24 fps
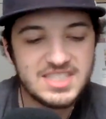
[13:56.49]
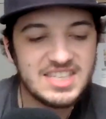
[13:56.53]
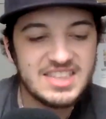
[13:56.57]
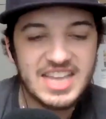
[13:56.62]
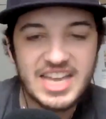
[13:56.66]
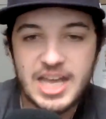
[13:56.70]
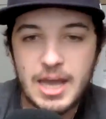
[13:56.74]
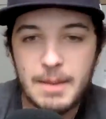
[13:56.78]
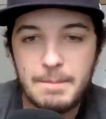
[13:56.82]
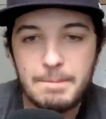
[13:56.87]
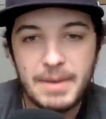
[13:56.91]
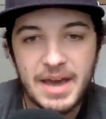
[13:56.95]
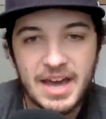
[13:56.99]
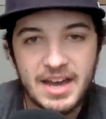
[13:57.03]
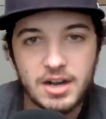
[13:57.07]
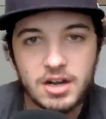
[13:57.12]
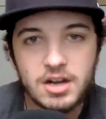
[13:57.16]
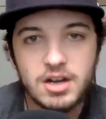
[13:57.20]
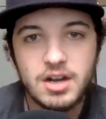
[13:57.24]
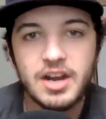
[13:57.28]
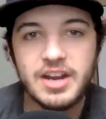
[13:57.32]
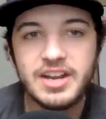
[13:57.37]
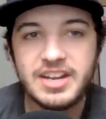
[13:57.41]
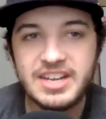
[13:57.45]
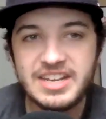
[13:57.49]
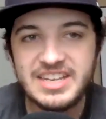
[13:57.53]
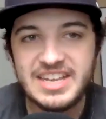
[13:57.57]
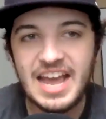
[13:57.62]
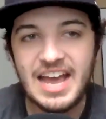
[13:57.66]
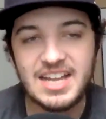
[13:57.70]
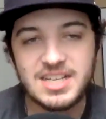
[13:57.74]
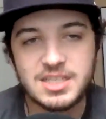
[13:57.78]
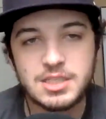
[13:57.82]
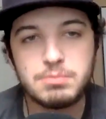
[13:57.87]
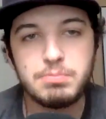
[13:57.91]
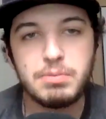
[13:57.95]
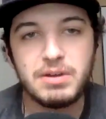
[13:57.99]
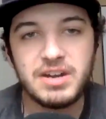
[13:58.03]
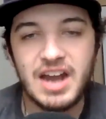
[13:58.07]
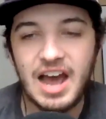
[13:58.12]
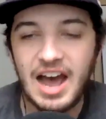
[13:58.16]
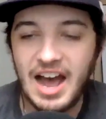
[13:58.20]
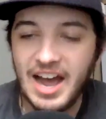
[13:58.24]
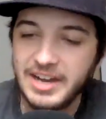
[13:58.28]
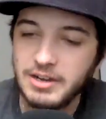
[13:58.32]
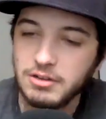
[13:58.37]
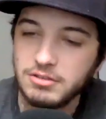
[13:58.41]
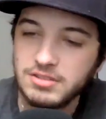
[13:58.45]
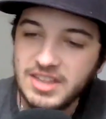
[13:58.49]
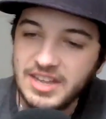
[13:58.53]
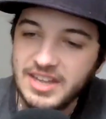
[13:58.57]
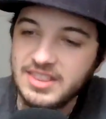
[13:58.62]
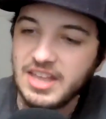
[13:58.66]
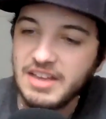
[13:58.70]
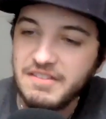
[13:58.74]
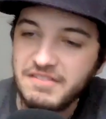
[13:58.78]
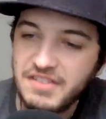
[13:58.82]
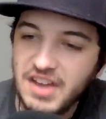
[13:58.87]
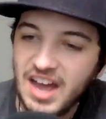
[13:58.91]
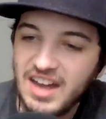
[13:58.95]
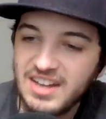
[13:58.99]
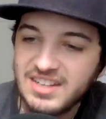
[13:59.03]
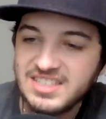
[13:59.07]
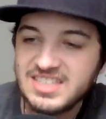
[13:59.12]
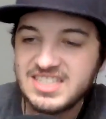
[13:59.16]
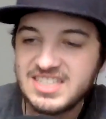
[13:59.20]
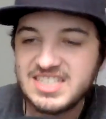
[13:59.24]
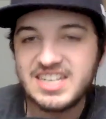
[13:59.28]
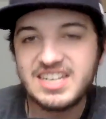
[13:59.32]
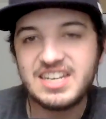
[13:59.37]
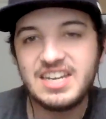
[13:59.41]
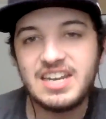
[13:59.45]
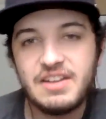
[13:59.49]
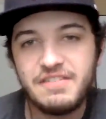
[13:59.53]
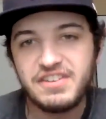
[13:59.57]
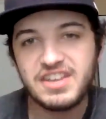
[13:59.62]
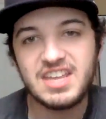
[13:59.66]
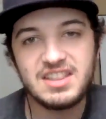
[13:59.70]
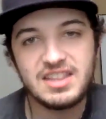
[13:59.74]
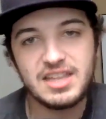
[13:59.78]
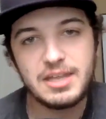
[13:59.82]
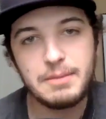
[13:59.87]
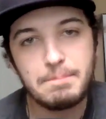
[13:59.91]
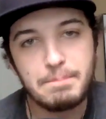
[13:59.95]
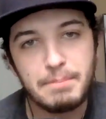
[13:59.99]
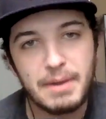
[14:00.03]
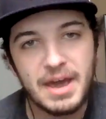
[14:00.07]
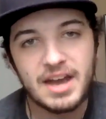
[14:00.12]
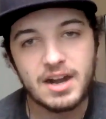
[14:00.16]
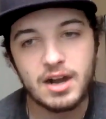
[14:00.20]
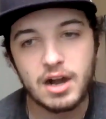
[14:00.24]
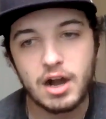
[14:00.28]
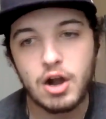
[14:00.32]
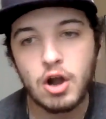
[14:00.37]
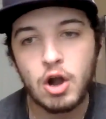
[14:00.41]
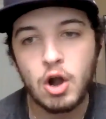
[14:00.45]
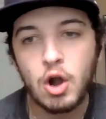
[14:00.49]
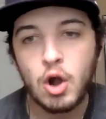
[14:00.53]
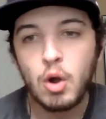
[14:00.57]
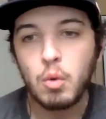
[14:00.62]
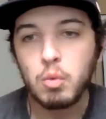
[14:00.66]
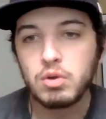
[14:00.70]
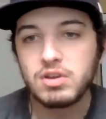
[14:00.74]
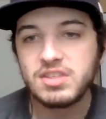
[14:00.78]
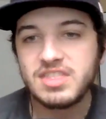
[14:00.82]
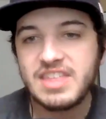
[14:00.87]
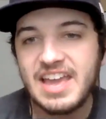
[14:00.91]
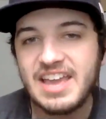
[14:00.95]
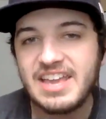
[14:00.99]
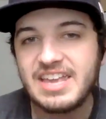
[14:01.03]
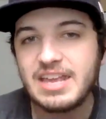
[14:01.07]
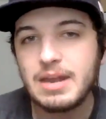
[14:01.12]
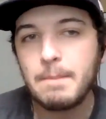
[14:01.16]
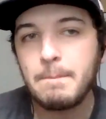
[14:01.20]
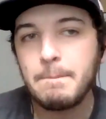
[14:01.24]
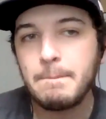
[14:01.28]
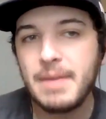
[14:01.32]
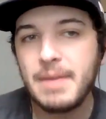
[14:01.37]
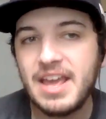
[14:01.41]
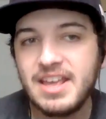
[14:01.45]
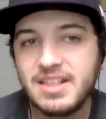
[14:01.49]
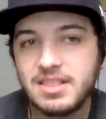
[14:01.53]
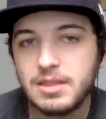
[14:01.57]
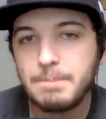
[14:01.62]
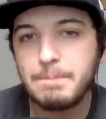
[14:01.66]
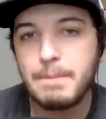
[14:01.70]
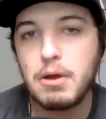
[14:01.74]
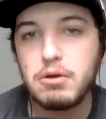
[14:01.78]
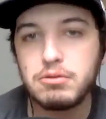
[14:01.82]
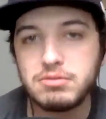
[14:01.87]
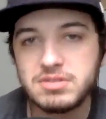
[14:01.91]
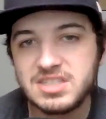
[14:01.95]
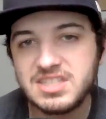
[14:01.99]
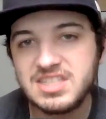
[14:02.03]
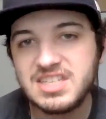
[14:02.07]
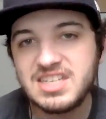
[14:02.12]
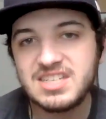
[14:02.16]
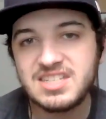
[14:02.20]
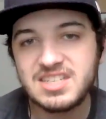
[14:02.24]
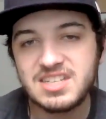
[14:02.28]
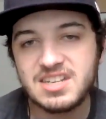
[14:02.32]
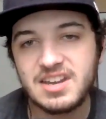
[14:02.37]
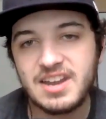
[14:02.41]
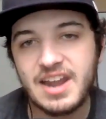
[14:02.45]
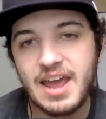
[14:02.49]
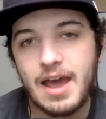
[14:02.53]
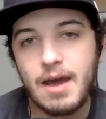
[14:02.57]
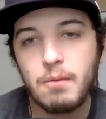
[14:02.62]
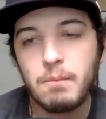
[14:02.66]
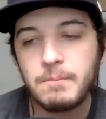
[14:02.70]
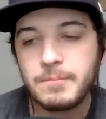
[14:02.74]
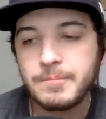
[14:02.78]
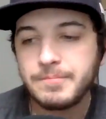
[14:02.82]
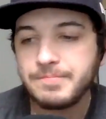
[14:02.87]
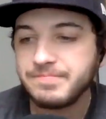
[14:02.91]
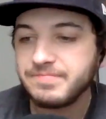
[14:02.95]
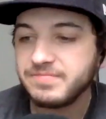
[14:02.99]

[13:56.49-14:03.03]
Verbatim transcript: Did they get better? Yes, but I don't think they've gotten significantly better where they can make the postseason. Now,